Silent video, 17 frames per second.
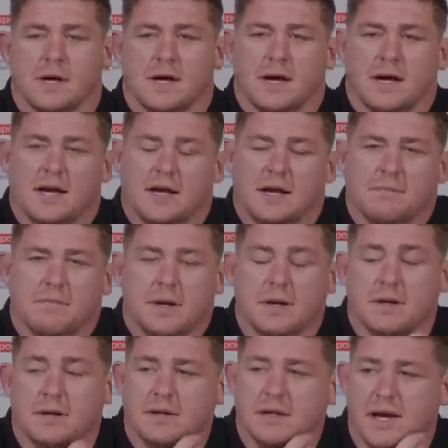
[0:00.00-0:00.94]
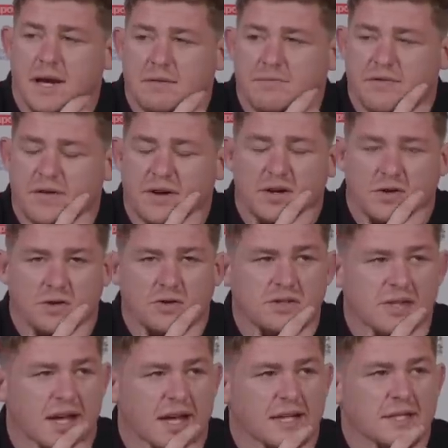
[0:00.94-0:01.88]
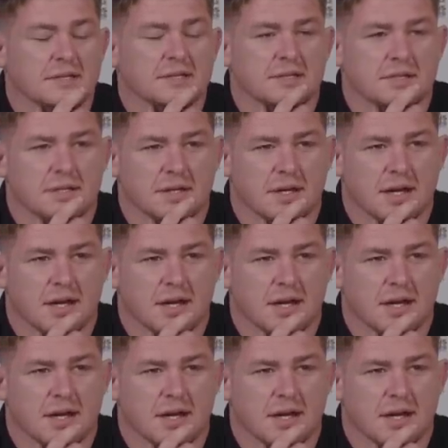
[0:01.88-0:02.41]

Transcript: Um, yeah, I'm feeling good, thanks.